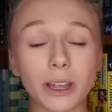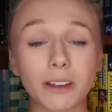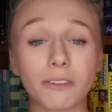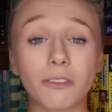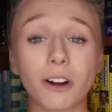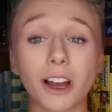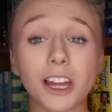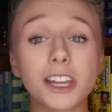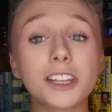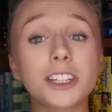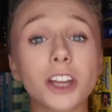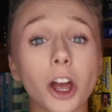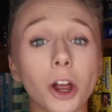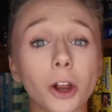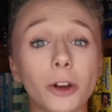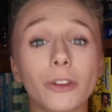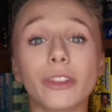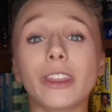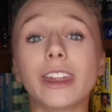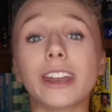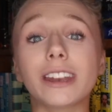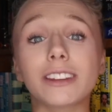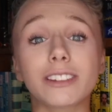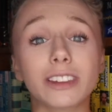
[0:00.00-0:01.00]
if I
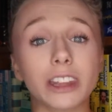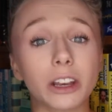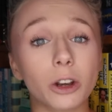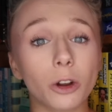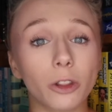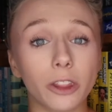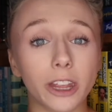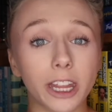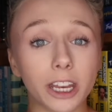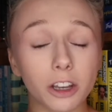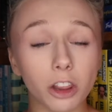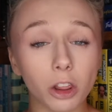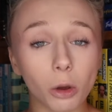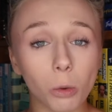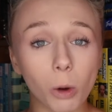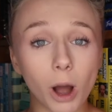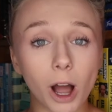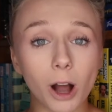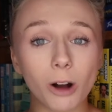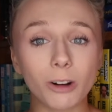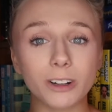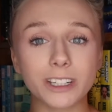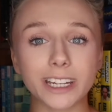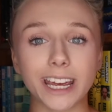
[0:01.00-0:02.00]
don't then it's not the end of the
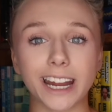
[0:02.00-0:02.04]
world,